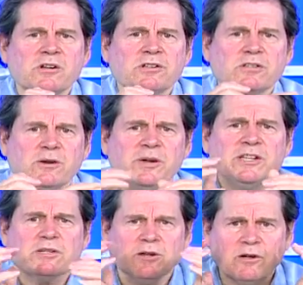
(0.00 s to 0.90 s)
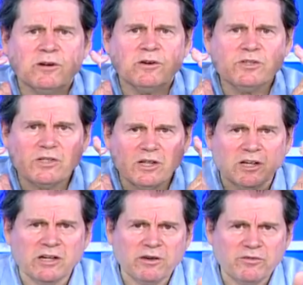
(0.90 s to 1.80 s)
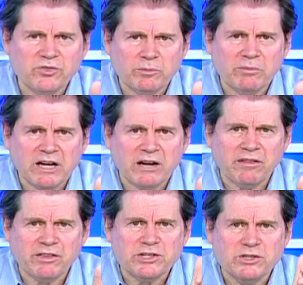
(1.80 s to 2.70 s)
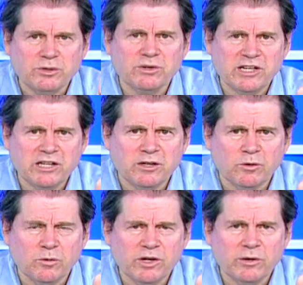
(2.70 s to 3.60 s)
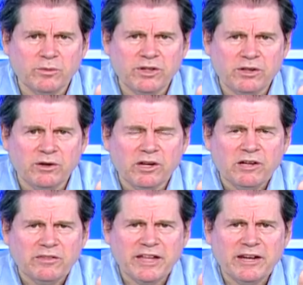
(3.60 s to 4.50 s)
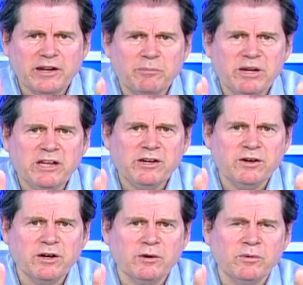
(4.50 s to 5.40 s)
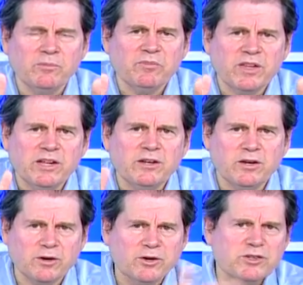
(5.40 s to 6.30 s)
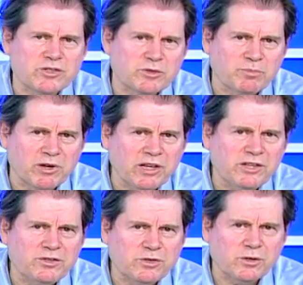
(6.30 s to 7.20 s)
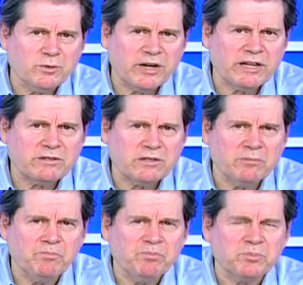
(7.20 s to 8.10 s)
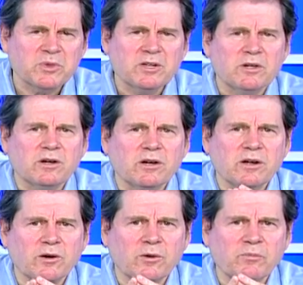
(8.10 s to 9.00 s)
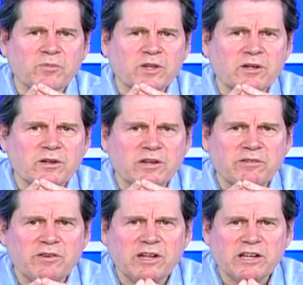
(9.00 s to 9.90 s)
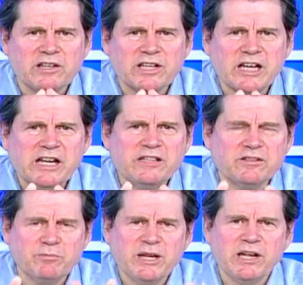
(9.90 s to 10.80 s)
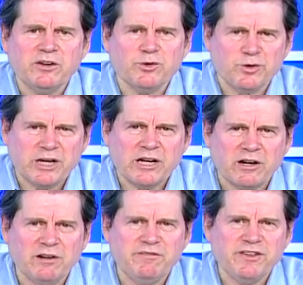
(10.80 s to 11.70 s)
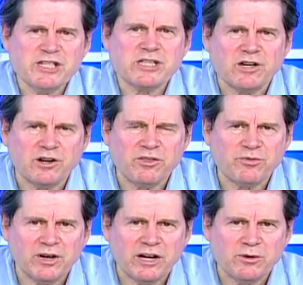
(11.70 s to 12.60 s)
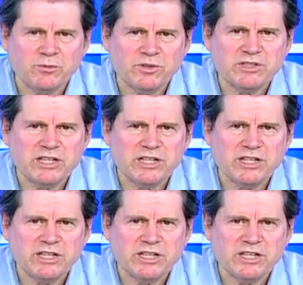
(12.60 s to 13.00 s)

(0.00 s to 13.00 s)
So it's hard to love somebody that's doing ill will with you. That doesn't mean you don't encourage the police to arrest them, or in the case of being directly physically threatened with